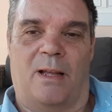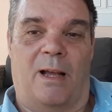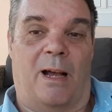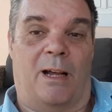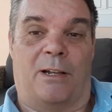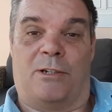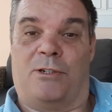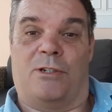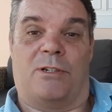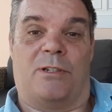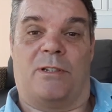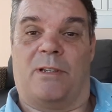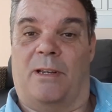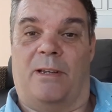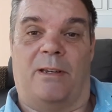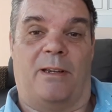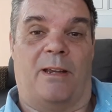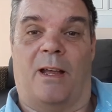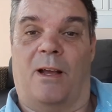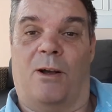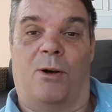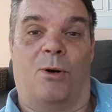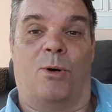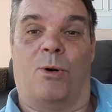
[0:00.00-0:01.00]
I just said,
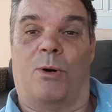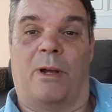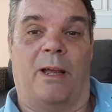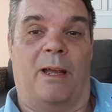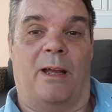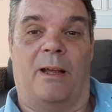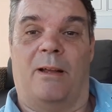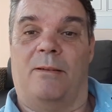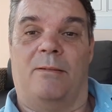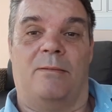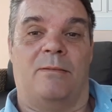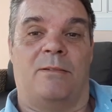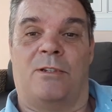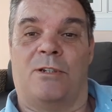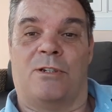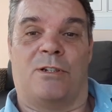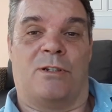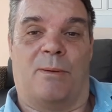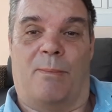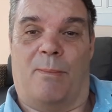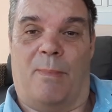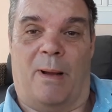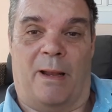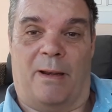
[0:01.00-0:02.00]
yeah, okay,
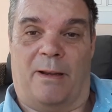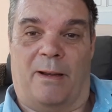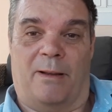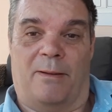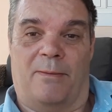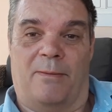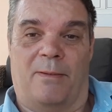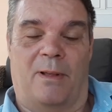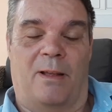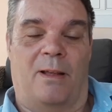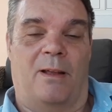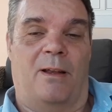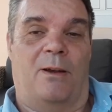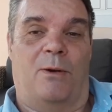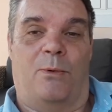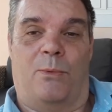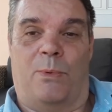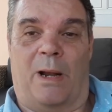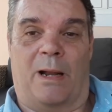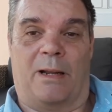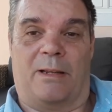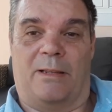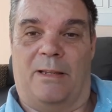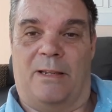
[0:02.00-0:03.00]
doesn't matter.
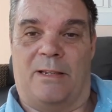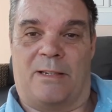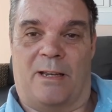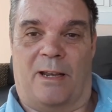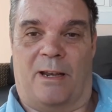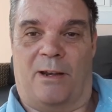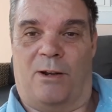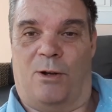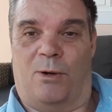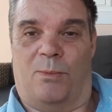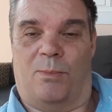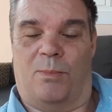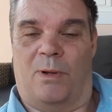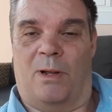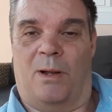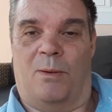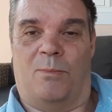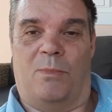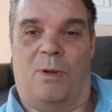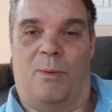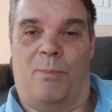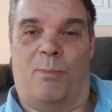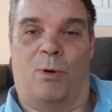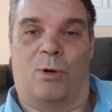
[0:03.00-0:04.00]
Rang Nissan up
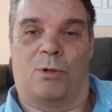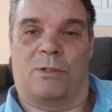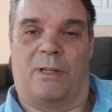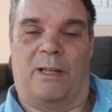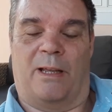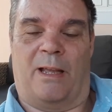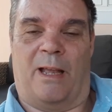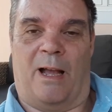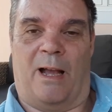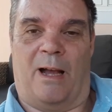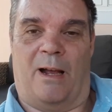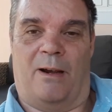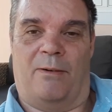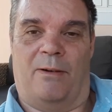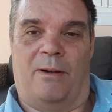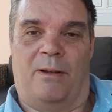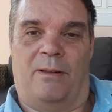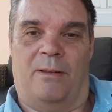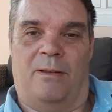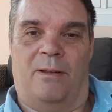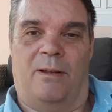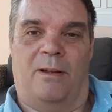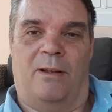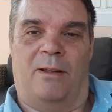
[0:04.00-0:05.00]
and we booked the car
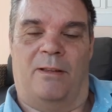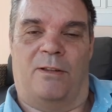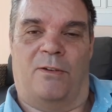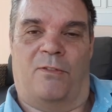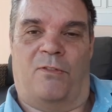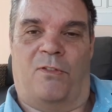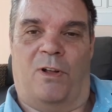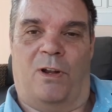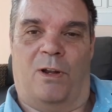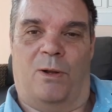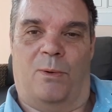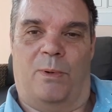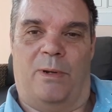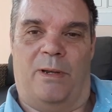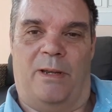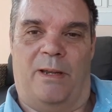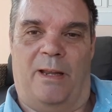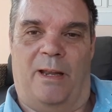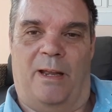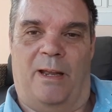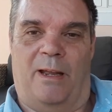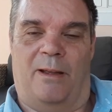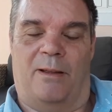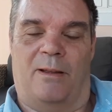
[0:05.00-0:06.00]
in the following
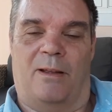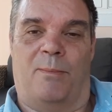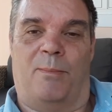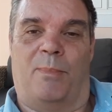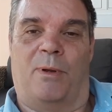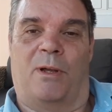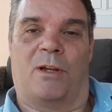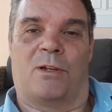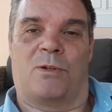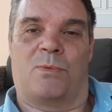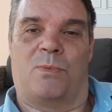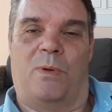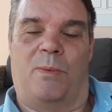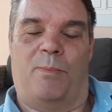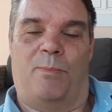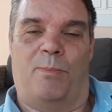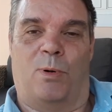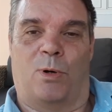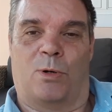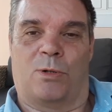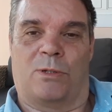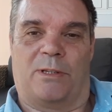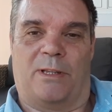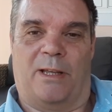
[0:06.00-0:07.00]
day. And because we
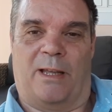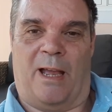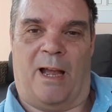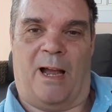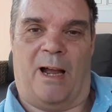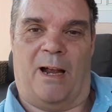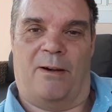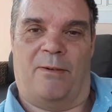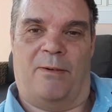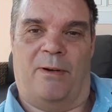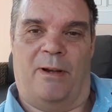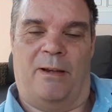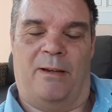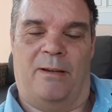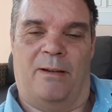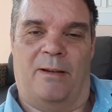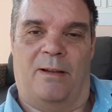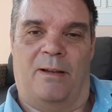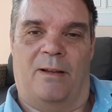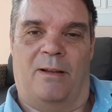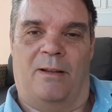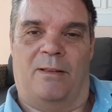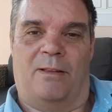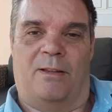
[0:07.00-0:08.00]
booked the car in
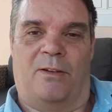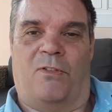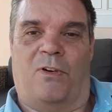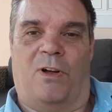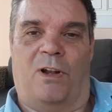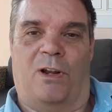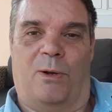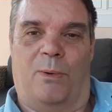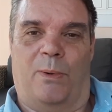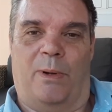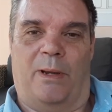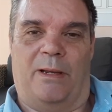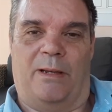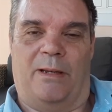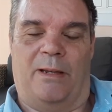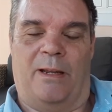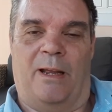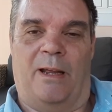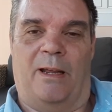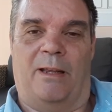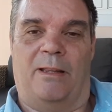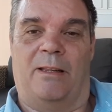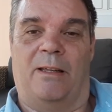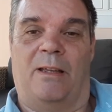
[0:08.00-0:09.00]
the following
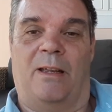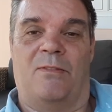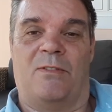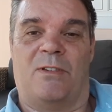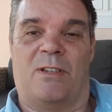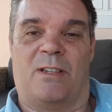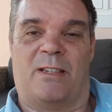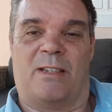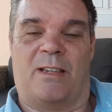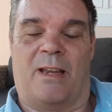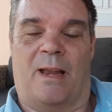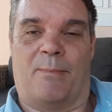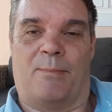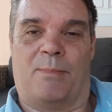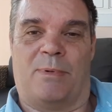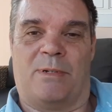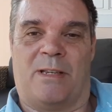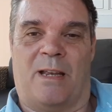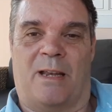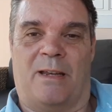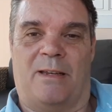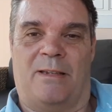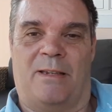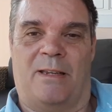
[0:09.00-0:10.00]
day, they give us a
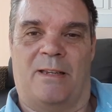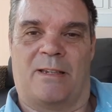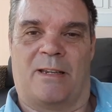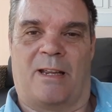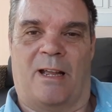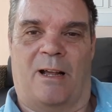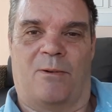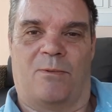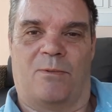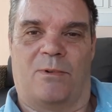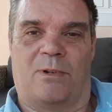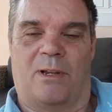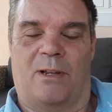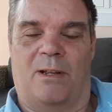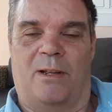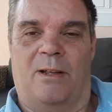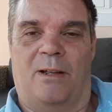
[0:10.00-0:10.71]
10% discount.